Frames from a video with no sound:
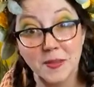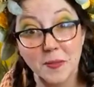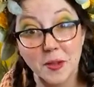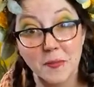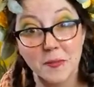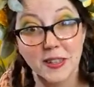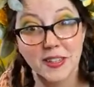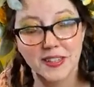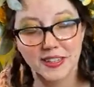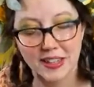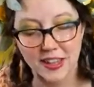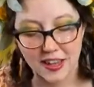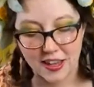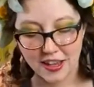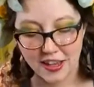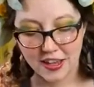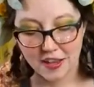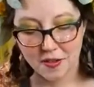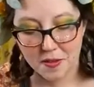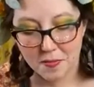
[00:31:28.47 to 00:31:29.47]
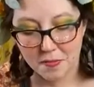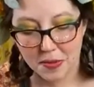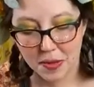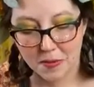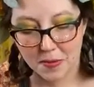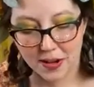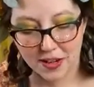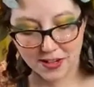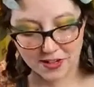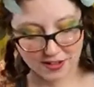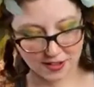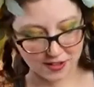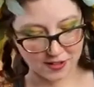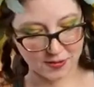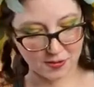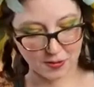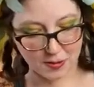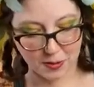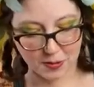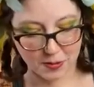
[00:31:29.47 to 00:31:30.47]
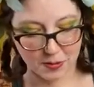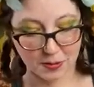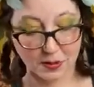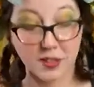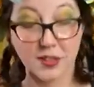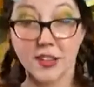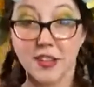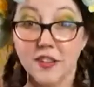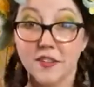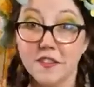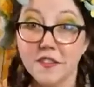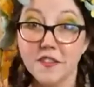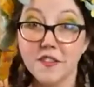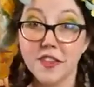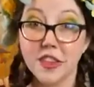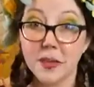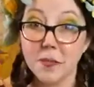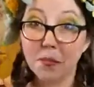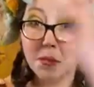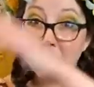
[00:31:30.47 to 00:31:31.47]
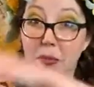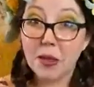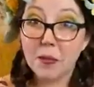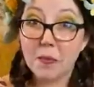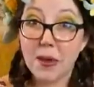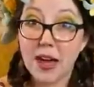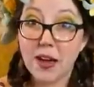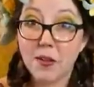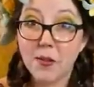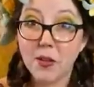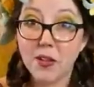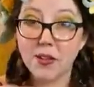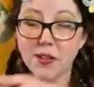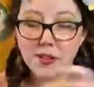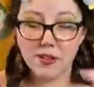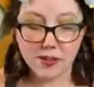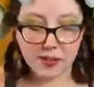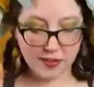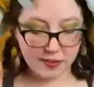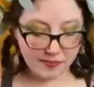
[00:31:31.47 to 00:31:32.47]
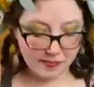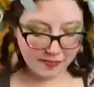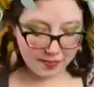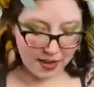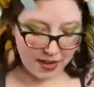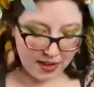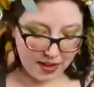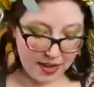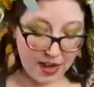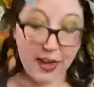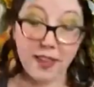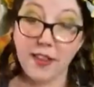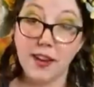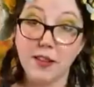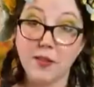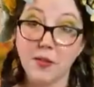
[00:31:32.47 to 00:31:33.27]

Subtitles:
moments. My partner was supposed to like flip me backwards. And then I